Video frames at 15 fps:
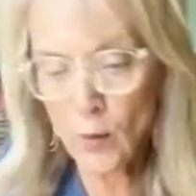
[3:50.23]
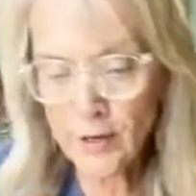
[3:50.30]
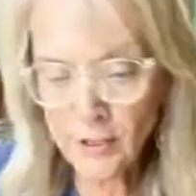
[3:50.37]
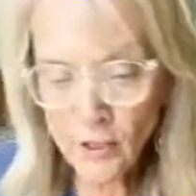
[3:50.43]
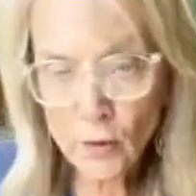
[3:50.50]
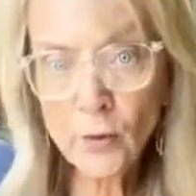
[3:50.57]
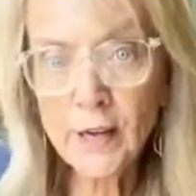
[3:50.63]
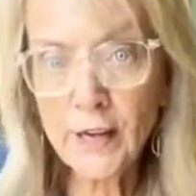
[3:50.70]
when
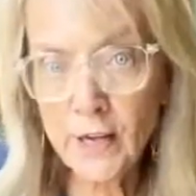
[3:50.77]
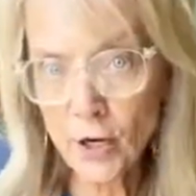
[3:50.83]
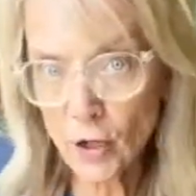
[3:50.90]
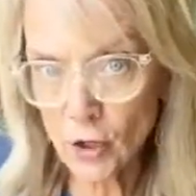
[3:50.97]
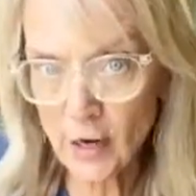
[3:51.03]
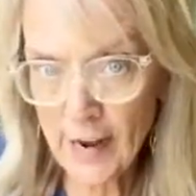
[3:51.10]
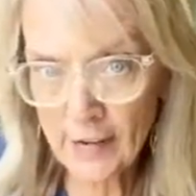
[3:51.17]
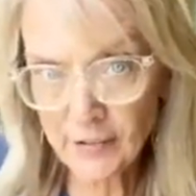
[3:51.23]
you get your
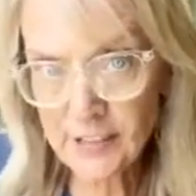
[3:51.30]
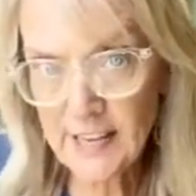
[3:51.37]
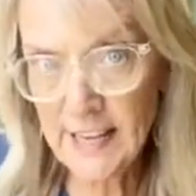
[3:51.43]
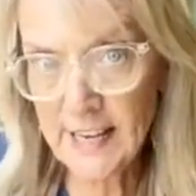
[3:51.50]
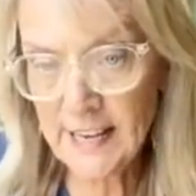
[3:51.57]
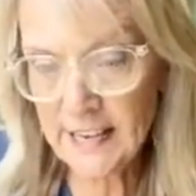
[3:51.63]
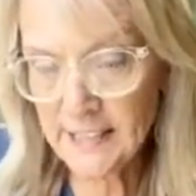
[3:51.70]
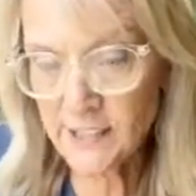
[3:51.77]
craft
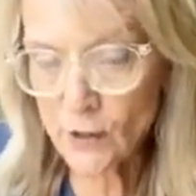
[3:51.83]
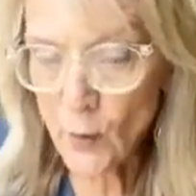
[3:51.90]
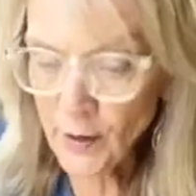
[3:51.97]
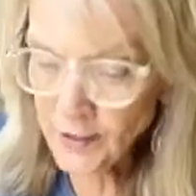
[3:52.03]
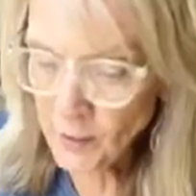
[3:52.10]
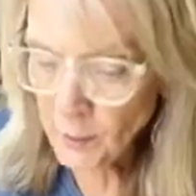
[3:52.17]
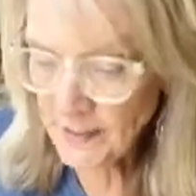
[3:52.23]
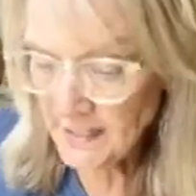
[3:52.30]
kit, it's
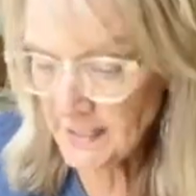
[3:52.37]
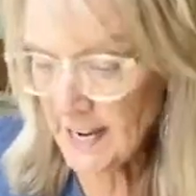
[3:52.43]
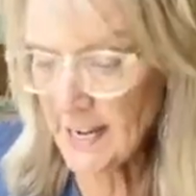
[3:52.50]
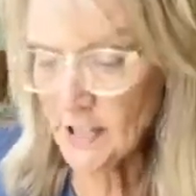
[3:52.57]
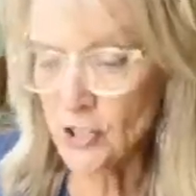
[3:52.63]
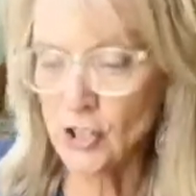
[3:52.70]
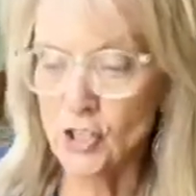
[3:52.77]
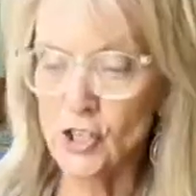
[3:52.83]
going to be
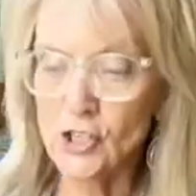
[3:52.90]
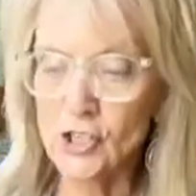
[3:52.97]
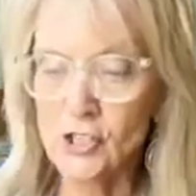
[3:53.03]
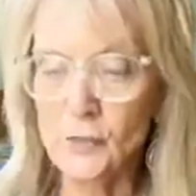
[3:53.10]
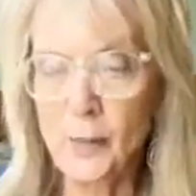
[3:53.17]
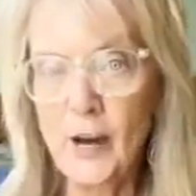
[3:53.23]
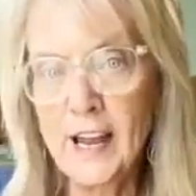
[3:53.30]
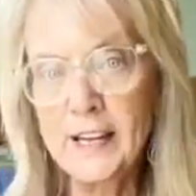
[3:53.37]
texture
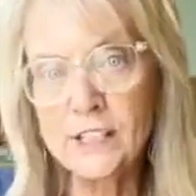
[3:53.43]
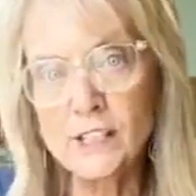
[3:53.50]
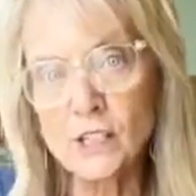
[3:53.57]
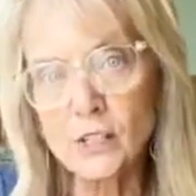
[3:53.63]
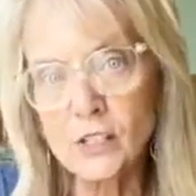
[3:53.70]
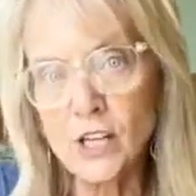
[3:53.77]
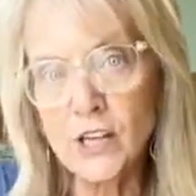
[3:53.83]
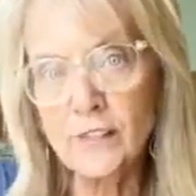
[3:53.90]
sprayed,
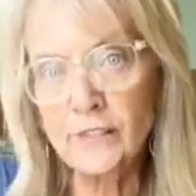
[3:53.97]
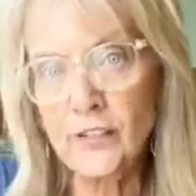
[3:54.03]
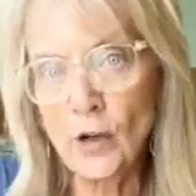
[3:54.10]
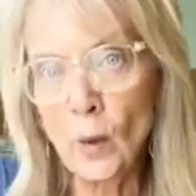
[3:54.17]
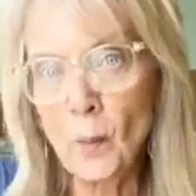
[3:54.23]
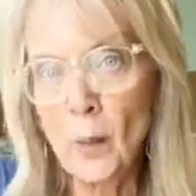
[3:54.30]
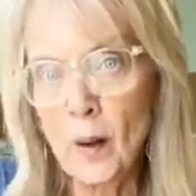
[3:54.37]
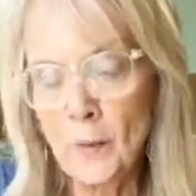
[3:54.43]
so it's going to
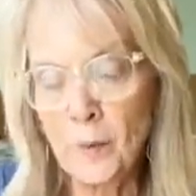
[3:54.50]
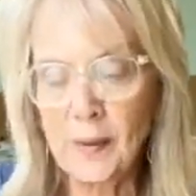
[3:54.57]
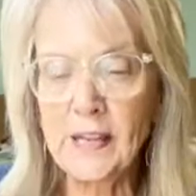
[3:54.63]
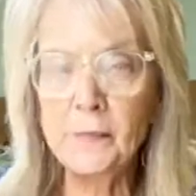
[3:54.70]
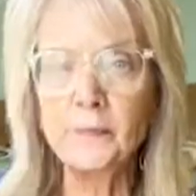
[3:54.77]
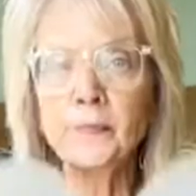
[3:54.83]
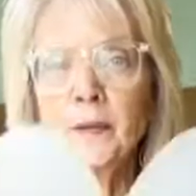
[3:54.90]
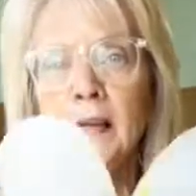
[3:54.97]
feel
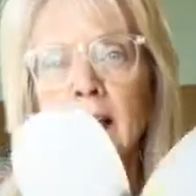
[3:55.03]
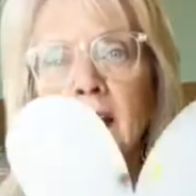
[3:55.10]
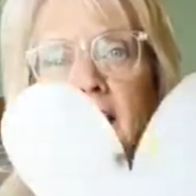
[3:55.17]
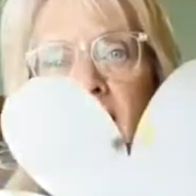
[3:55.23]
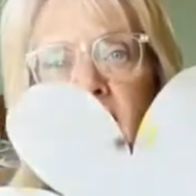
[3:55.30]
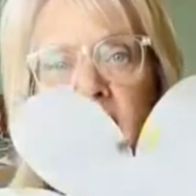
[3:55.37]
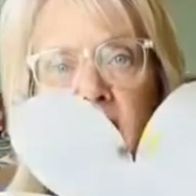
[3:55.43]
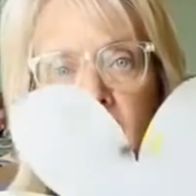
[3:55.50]
bumpy.
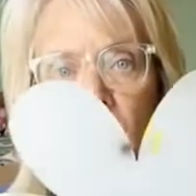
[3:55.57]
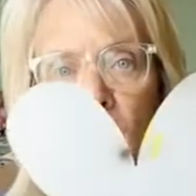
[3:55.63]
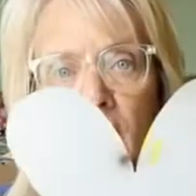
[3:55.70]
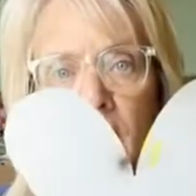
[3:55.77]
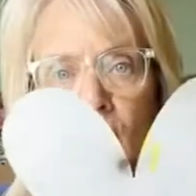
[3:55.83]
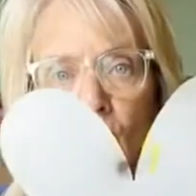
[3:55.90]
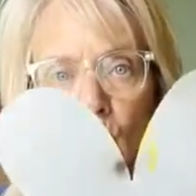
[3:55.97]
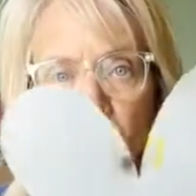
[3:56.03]
Steel
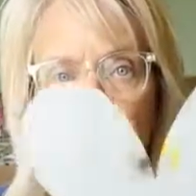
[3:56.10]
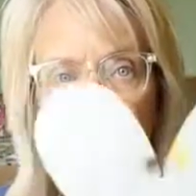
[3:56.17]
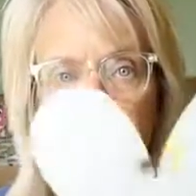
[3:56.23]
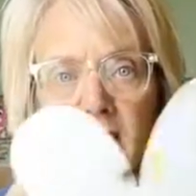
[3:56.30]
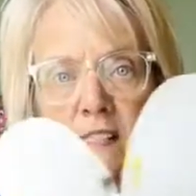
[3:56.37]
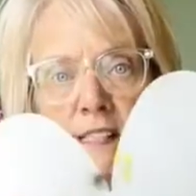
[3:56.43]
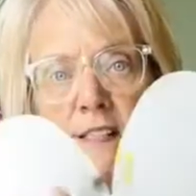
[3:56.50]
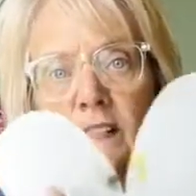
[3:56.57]
is really
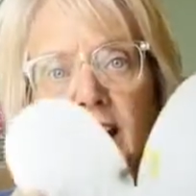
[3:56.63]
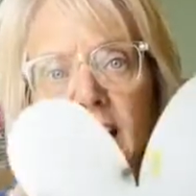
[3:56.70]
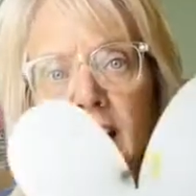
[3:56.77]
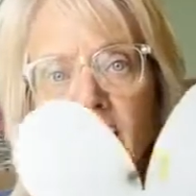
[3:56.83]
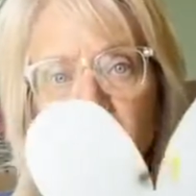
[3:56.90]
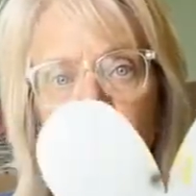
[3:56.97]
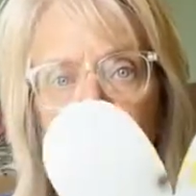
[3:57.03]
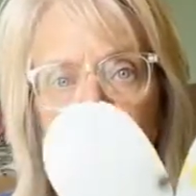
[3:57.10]

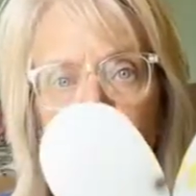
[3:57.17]
slick,